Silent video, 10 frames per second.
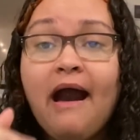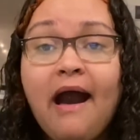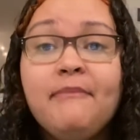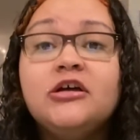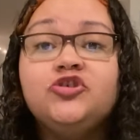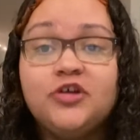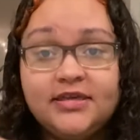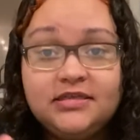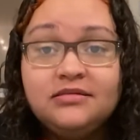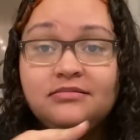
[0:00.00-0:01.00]
I'm gonna
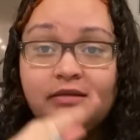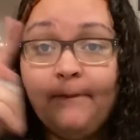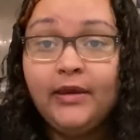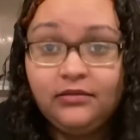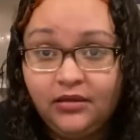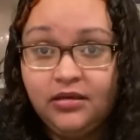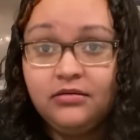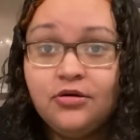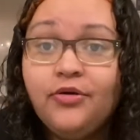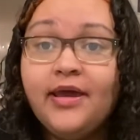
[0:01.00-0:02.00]
address the big
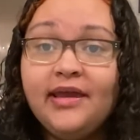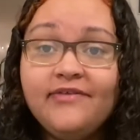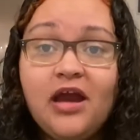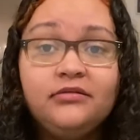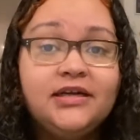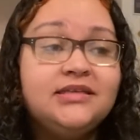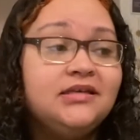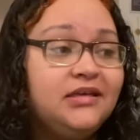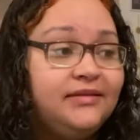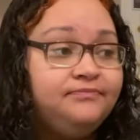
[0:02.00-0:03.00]
thing, okay? If y'all already
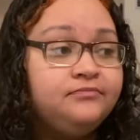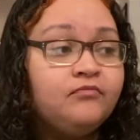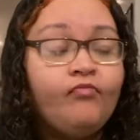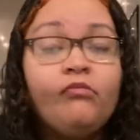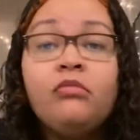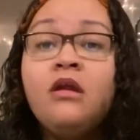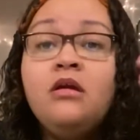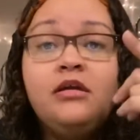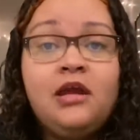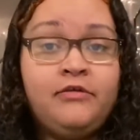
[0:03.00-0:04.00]
seen it,
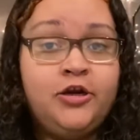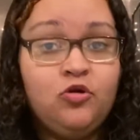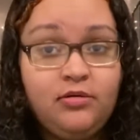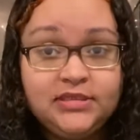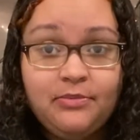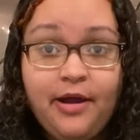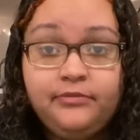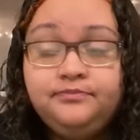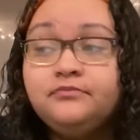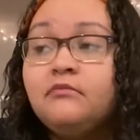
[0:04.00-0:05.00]
y'all already know what I'm talking about.
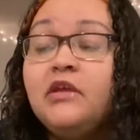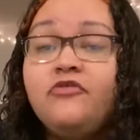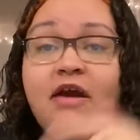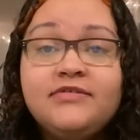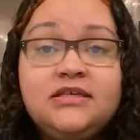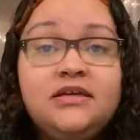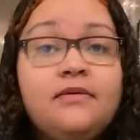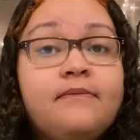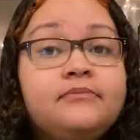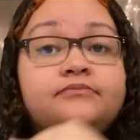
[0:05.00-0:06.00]
If you haven't seen it
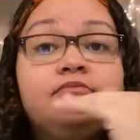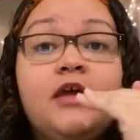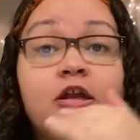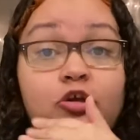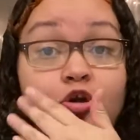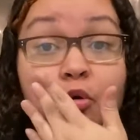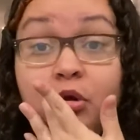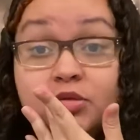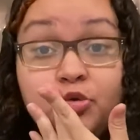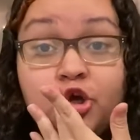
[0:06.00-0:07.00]
and you don't
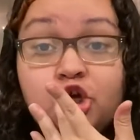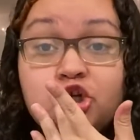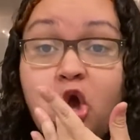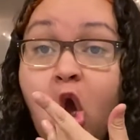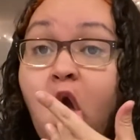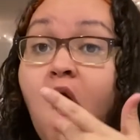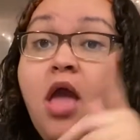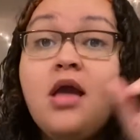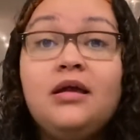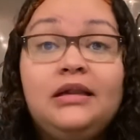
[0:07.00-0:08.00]
want spoilers,
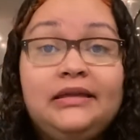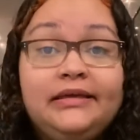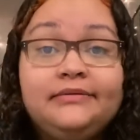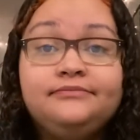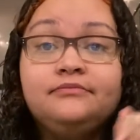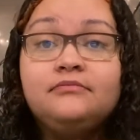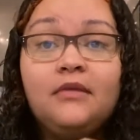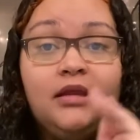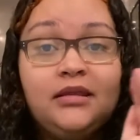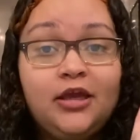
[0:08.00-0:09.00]
click.
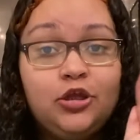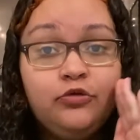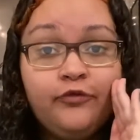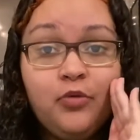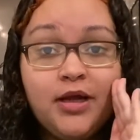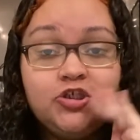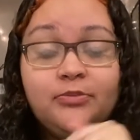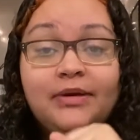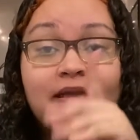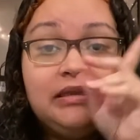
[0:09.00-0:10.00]
Thank you for watching,
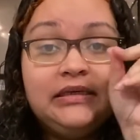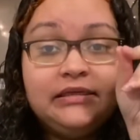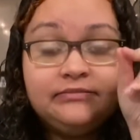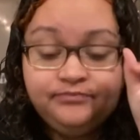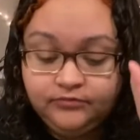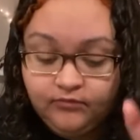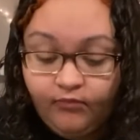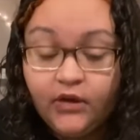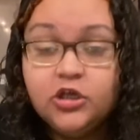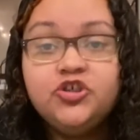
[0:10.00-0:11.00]
but click
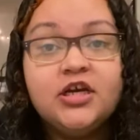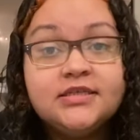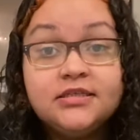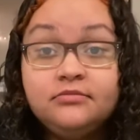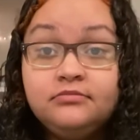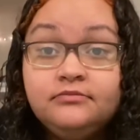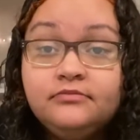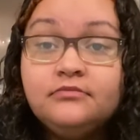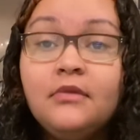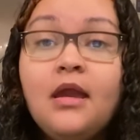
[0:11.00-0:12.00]
Justin.
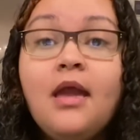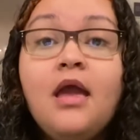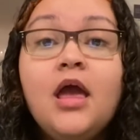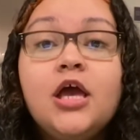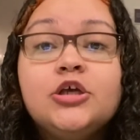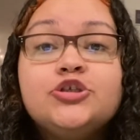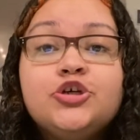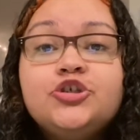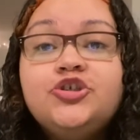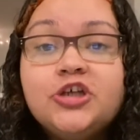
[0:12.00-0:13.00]

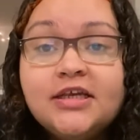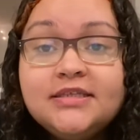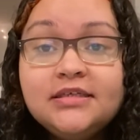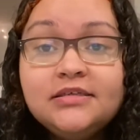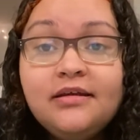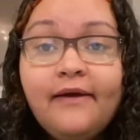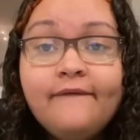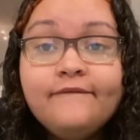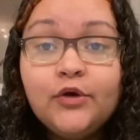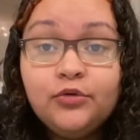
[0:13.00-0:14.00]
Sir Justin
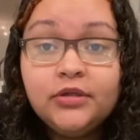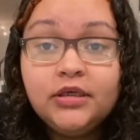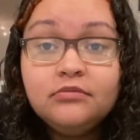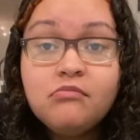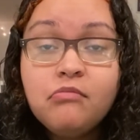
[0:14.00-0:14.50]
Foley.